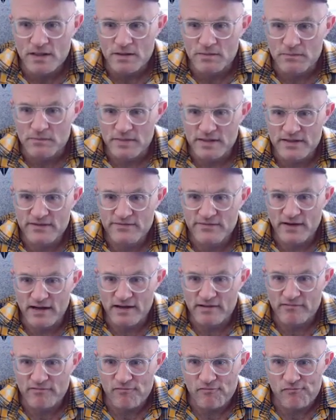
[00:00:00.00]
B5.
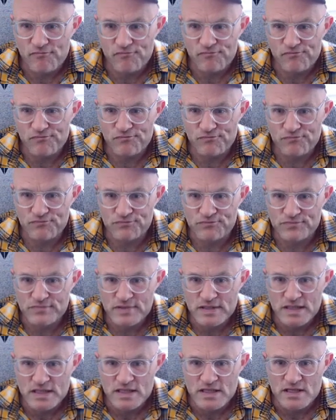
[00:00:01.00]

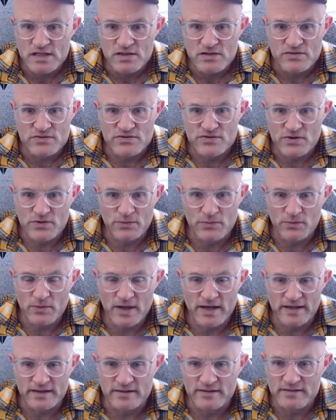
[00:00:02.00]
So,
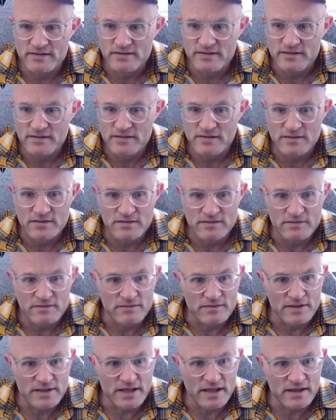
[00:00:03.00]
right.
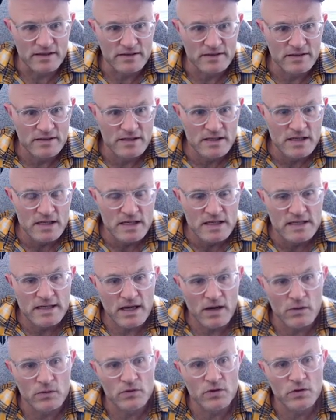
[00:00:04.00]
Yeah.
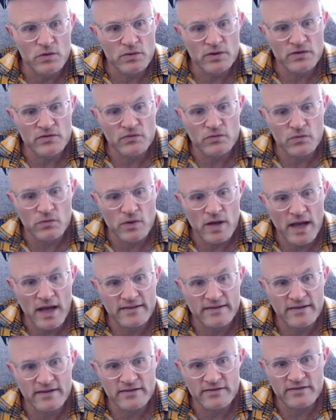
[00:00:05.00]
Now, notice at
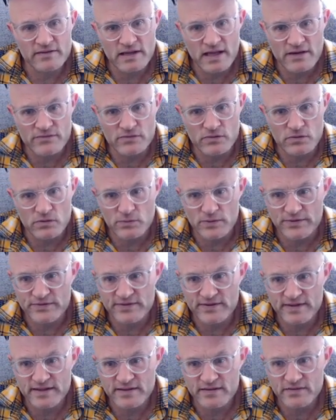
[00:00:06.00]
this level, we've
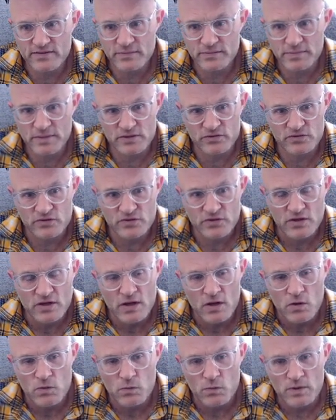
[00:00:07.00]
seen this a bunch.
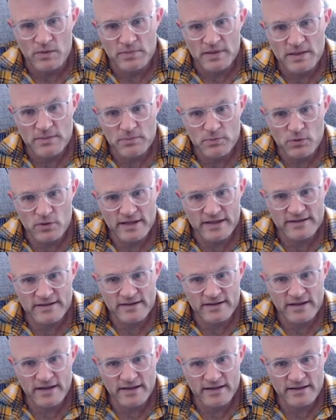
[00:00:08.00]
When people hit
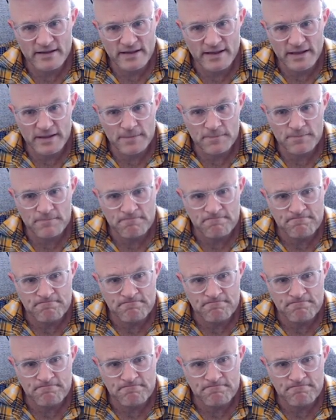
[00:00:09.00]
the end game,